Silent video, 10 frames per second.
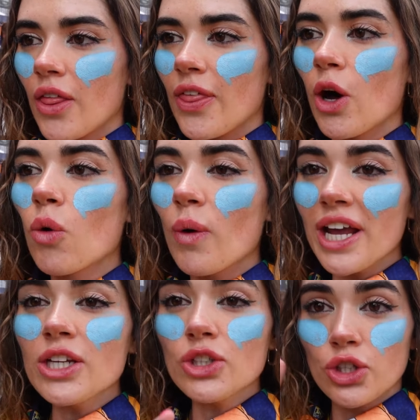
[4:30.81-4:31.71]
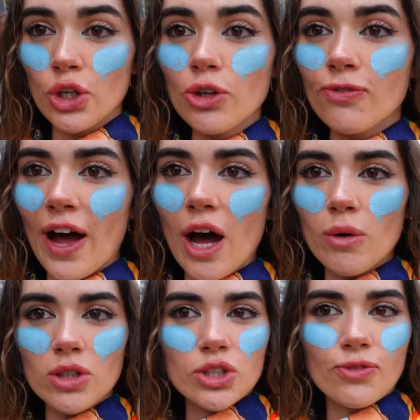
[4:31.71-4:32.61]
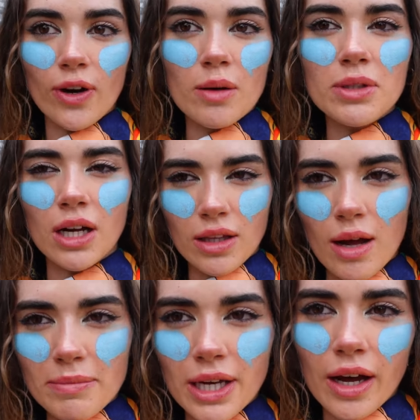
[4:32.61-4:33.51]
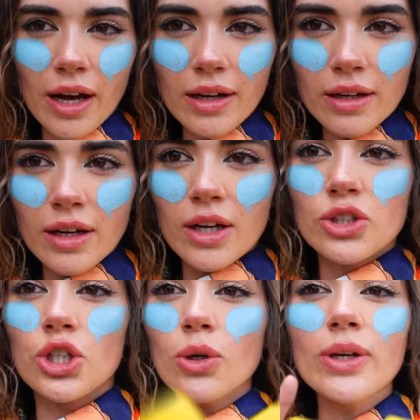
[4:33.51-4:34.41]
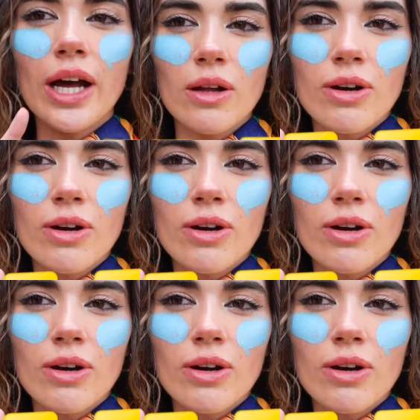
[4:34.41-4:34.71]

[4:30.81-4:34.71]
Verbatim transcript: they'll win two fouls from Colombia, two yellow